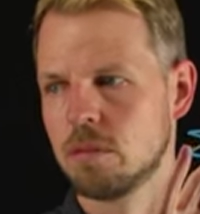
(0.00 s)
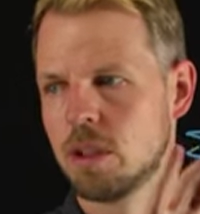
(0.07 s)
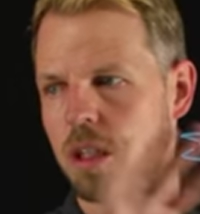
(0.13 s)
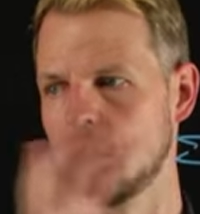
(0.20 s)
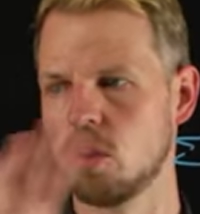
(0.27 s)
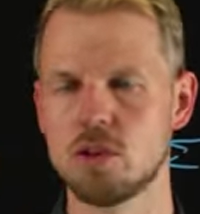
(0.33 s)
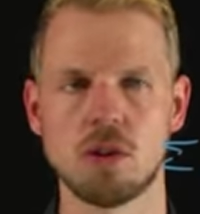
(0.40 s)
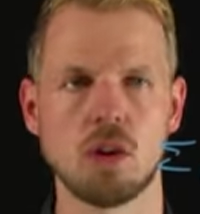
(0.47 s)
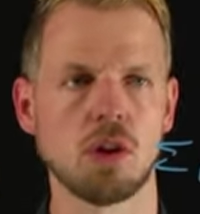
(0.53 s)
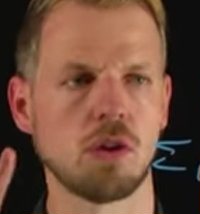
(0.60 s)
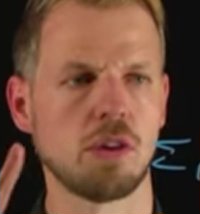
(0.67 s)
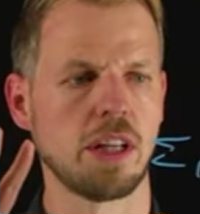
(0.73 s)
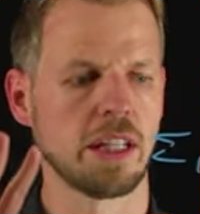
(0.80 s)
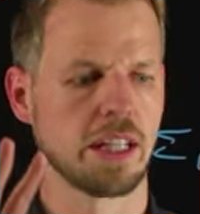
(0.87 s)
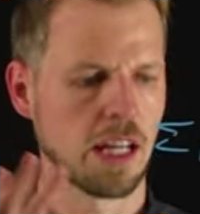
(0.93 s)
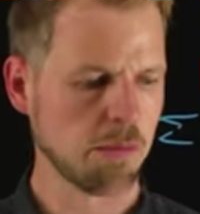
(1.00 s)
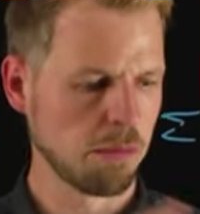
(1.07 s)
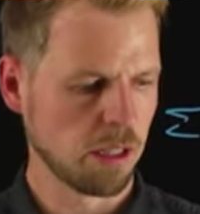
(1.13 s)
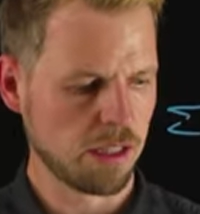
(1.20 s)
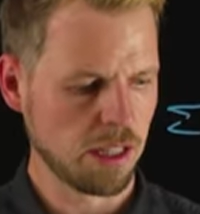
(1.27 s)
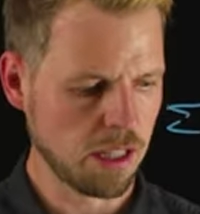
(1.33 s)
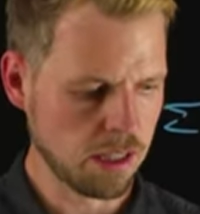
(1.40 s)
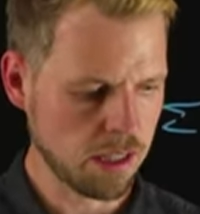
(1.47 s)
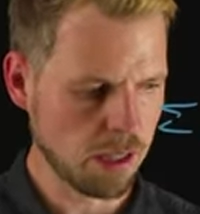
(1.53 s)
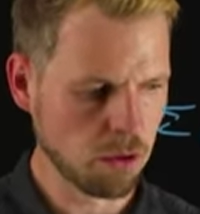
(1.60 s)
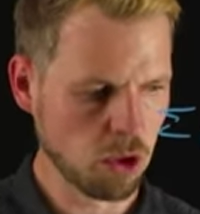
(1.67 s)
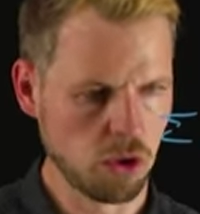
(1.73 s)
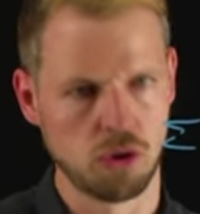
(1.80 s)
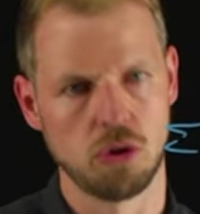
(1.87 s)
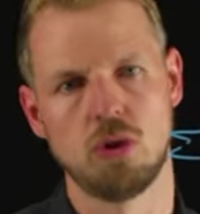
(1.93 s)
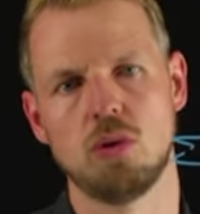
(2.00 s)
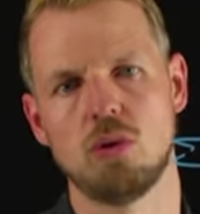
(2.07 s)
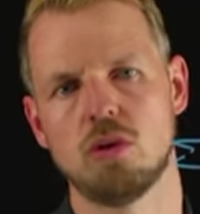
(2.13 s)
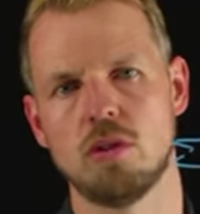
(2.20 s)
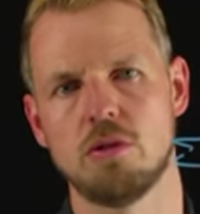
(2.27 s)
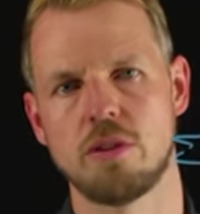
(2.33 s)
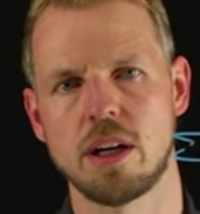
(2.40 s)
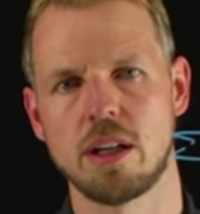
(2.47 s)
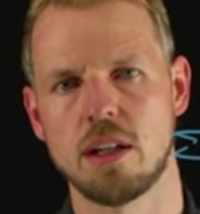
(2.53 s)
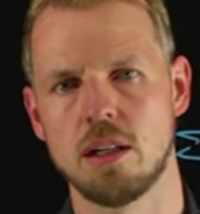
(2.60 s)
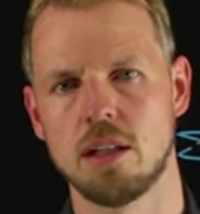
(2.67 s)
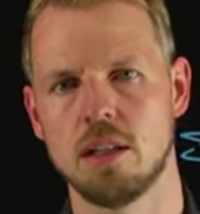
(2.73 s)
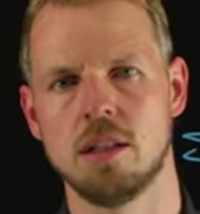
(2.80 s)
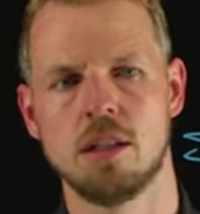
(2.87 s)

I know it's a lot to take in, but then I'm going to use the final